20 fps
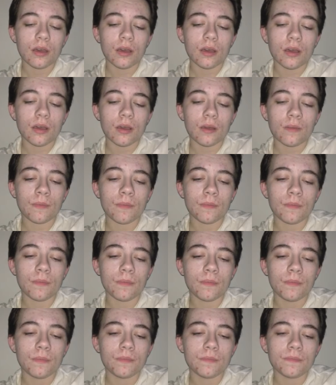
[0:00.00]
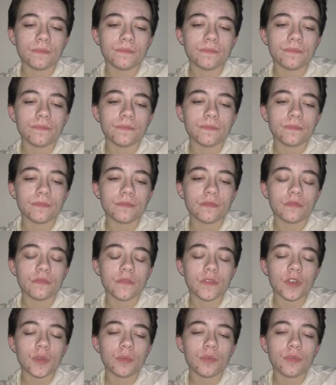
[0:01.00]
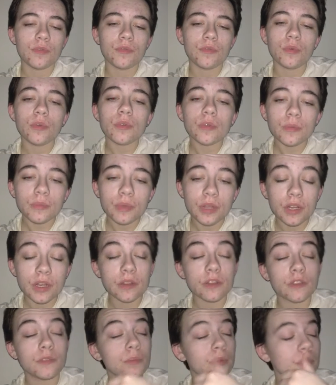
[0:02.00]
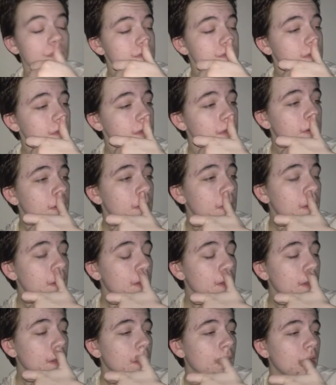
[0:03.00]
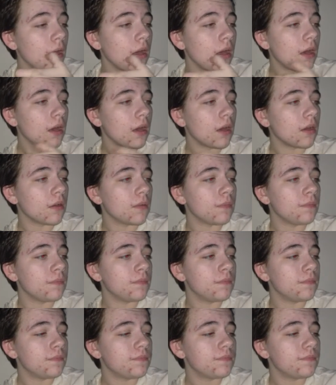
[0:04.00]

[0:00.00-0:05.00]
Um, Before meeting this person, um,